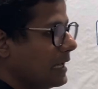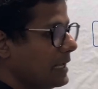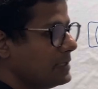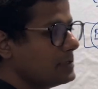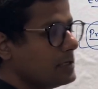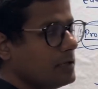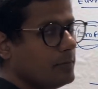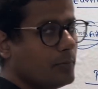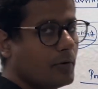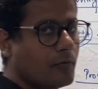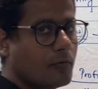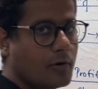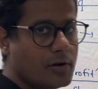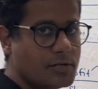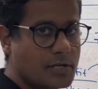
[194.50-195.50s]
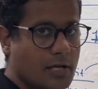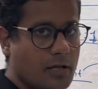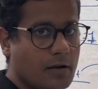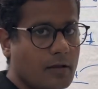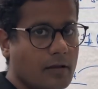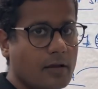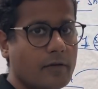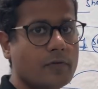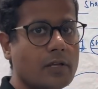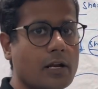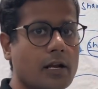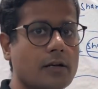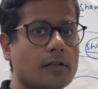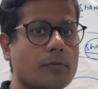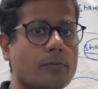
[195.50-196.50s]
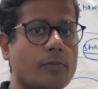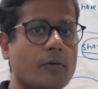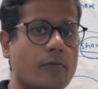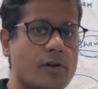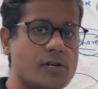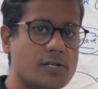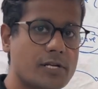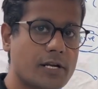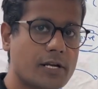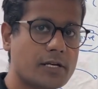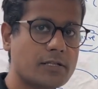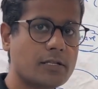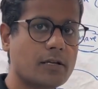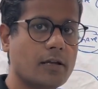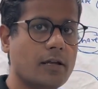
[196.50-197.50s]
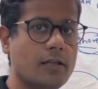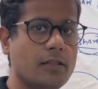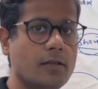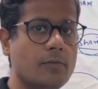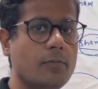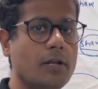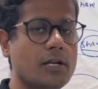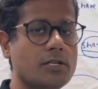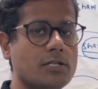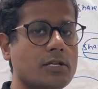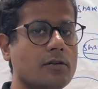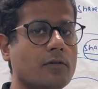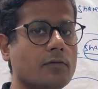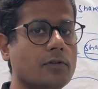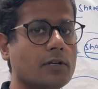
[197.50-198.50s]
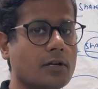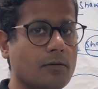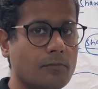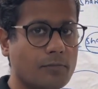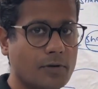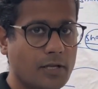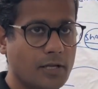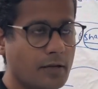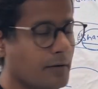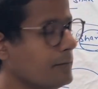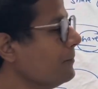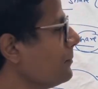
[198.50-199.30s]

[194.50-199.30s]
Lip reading: has any preference share, if there are the preference shares in the balance sheet of the company,